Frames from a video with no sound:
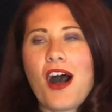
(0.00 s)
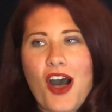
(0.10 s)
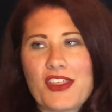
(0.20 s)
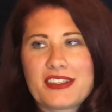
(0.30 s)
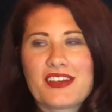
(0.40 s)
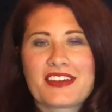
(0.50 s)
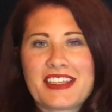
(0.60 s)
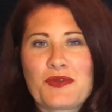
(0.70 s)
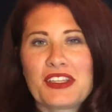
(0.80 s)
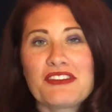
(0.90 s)
all that stuff, because
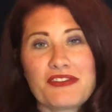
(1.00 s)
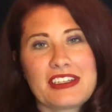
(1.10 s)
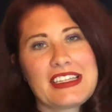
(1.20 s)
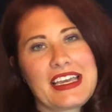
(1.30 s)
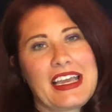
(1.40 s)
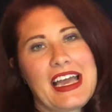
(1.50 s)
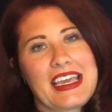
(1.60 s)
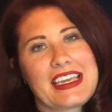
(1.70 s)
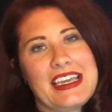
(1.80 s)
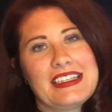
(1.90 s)
I really feel like
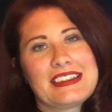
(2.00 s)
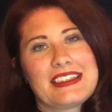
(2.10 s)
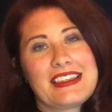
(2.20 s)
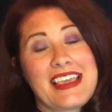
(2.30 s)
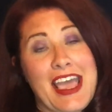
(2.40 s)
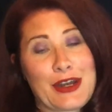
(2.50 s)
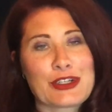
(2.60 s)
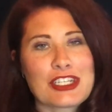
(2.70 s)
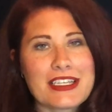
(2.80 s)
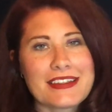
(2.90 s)
I get the
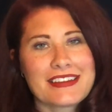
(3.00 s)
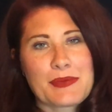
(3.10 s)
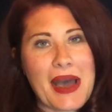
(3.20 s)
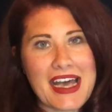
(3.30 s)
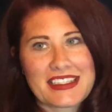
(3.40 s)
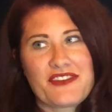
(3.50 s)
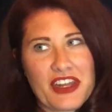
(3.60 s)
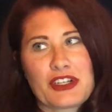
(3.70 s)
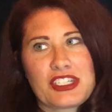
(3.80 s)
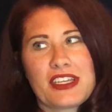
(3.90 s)
energy, the positive
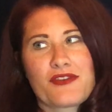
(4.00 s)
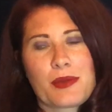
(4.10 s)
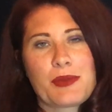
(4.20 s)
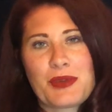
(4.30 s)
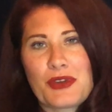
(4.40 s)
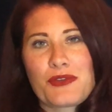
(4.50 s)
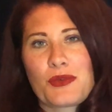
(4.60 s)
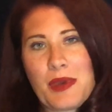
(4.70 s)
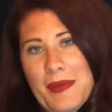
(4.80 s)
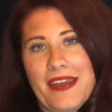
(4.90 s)
energy from the
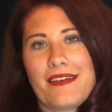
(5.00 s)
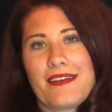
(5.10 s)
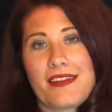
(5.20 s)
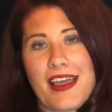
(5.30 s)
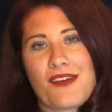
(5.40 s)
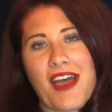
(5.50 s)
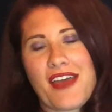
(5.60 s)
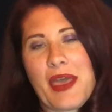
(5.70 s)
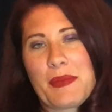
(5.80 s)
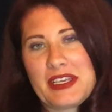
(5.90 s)
beautiful women that have
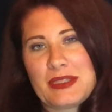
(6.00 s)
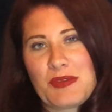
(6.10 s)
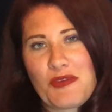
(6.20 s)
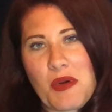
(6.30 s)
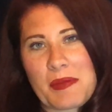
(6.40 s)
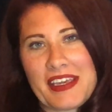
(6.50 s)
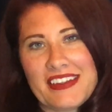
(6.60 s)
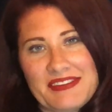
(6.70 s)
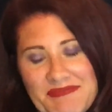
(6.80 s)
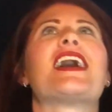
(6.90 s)
had that piece before me.